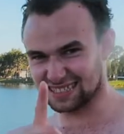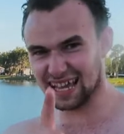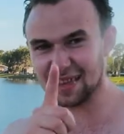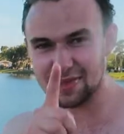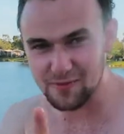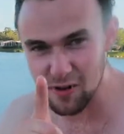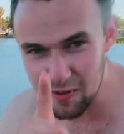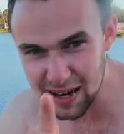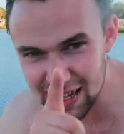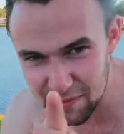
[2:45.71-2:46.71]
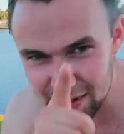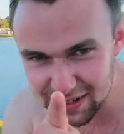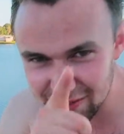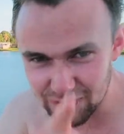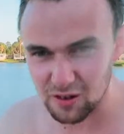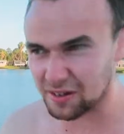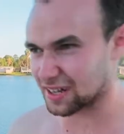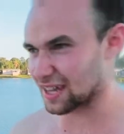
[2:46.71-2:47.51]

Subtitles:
That's the rule when you come into Florida.